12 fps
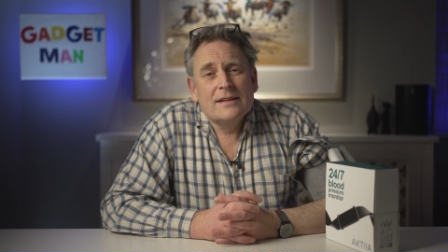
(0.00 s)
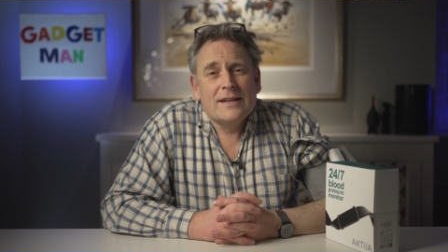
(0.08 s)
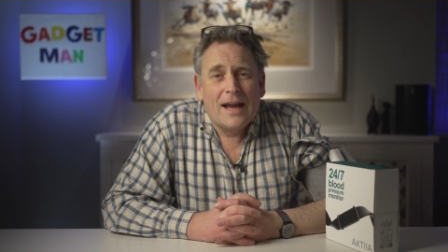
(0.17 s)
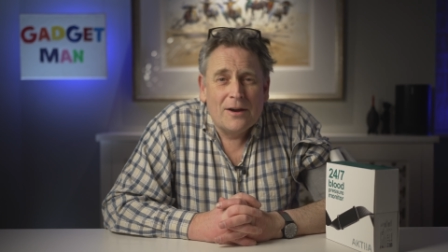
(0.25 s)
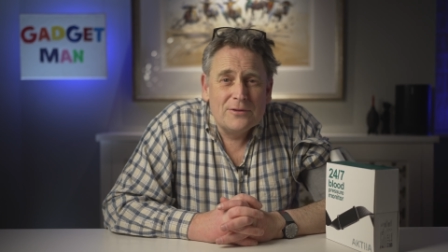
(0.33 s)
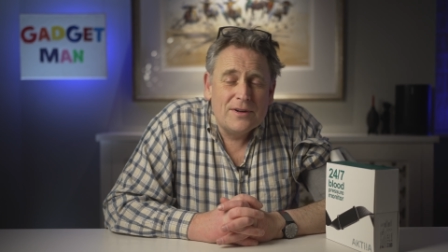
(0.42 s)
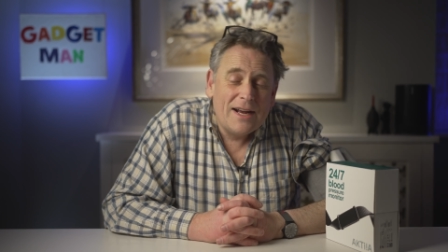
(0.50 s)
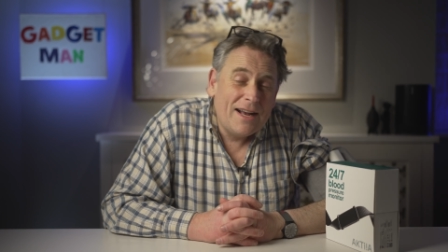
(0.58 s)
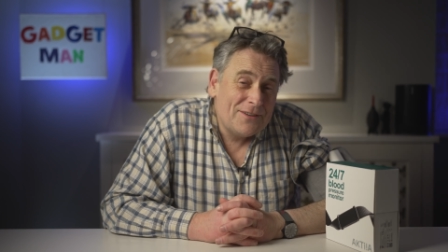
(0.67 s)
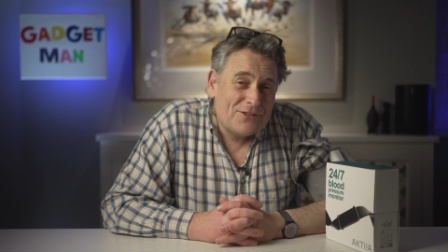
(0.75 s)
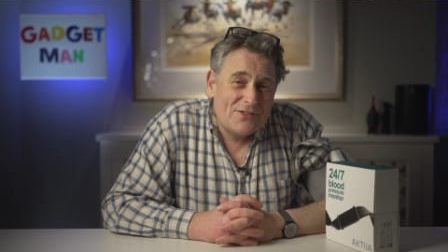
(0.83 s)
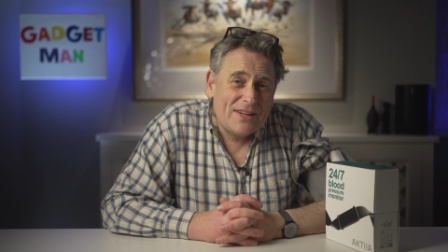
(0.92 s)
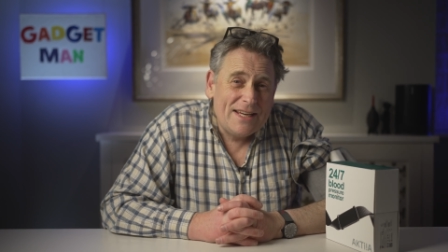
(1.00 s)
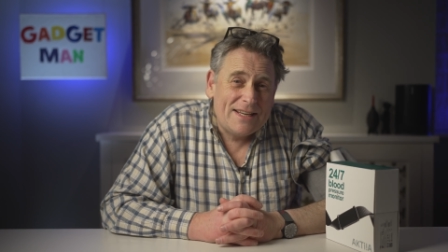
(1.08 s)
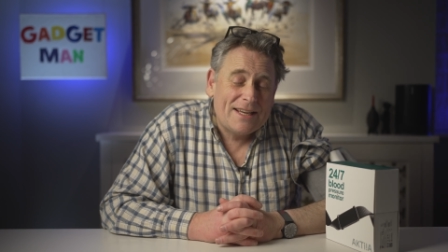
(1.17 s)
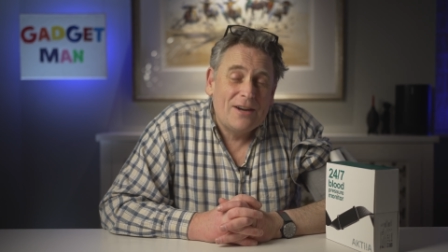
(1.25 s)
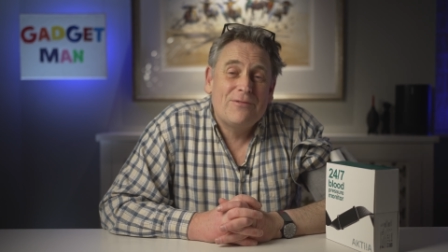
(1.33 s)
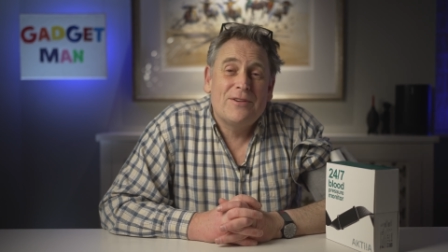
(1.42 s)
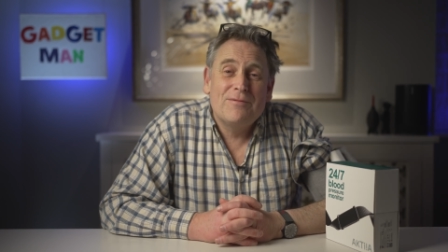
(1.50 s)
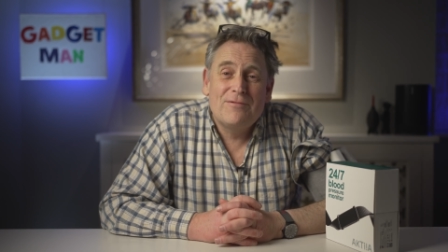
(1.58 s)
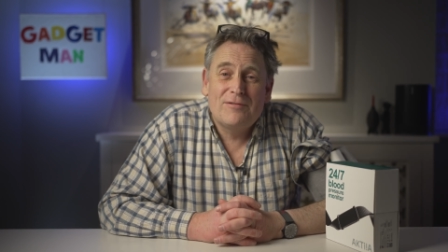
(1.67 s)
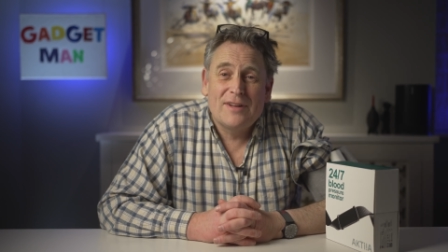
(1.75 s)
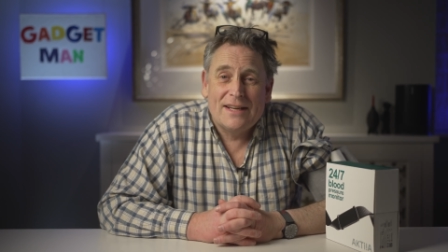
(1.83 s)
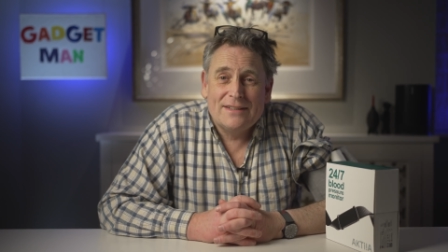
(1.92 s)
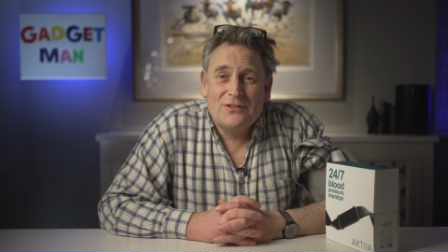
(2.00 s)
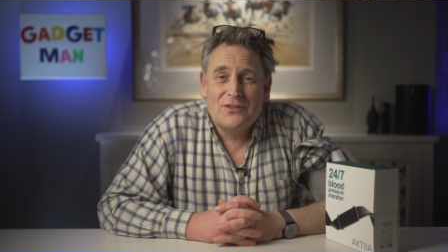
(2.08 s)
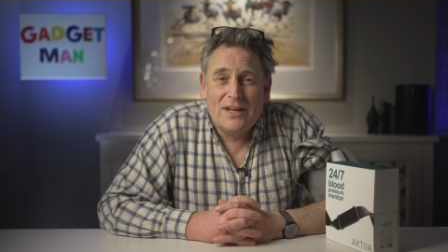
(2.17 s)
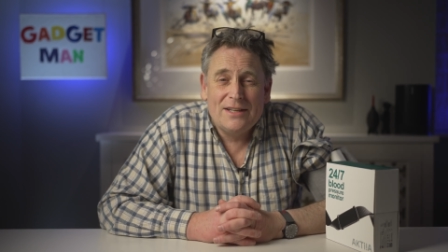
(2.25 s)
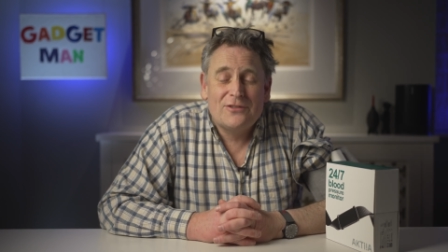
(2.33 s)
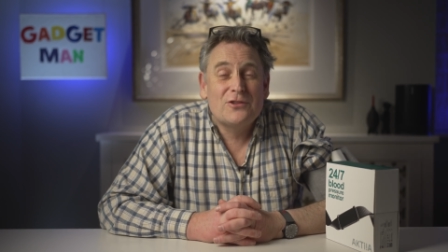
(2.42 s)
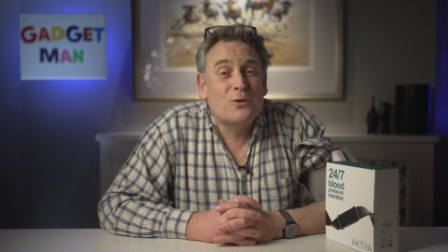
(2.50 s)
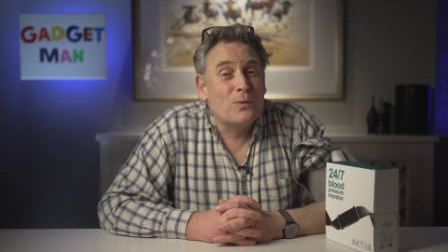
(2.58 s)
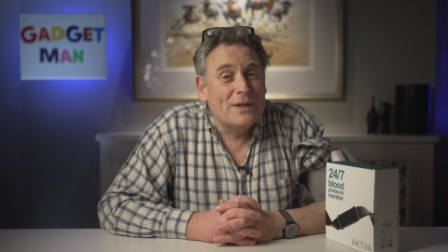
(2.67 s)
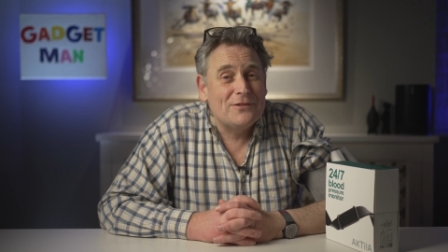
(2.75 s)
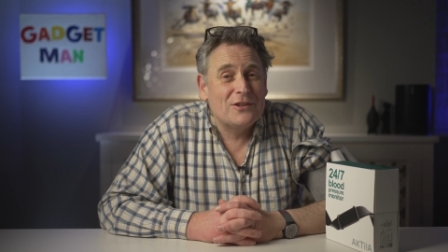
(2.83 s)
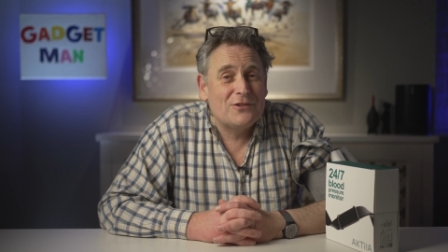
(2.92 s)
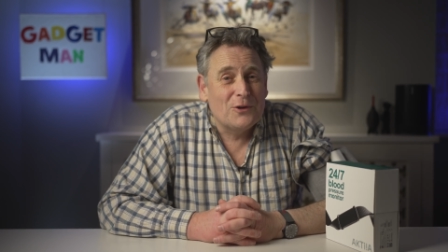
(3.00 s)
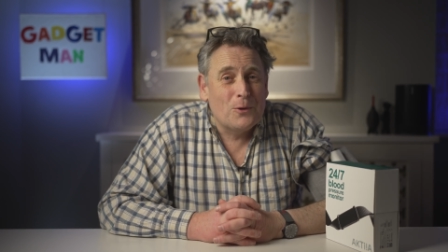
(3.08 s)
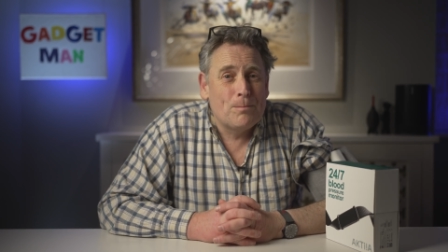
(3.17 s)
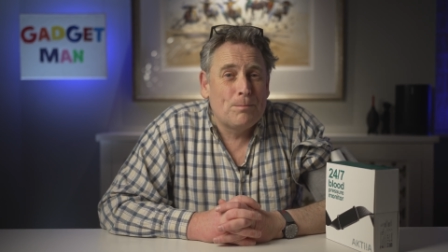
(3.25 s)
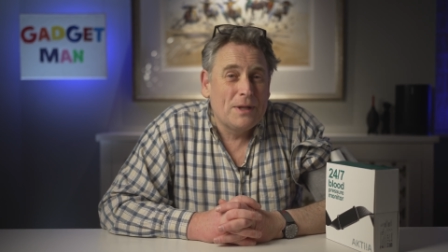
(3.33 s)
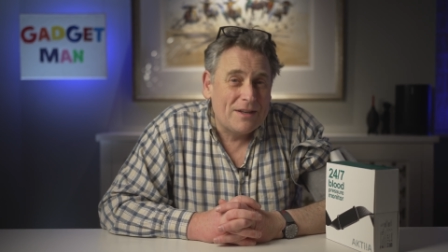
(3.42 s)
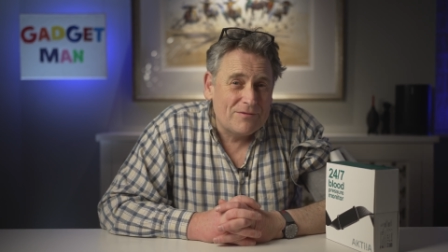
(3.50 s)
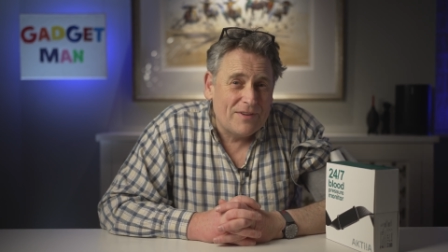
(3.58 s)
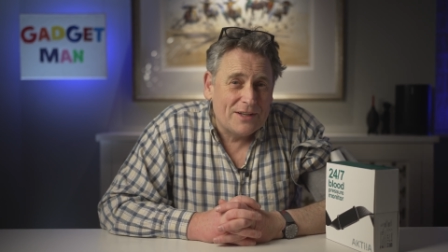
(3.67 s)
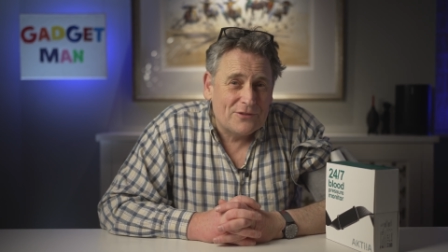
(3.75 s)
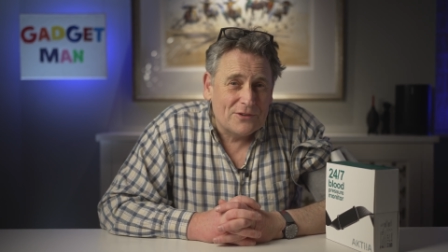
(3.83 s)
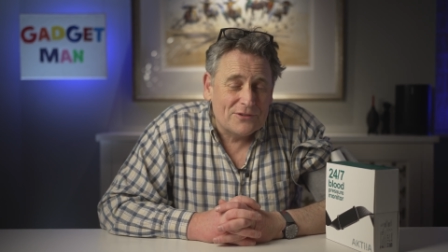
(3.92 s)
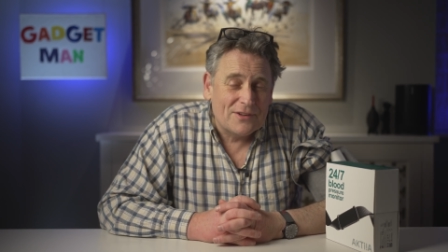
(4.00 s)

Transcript: Now, as the cuff inflates, it squeezes your blood vessels,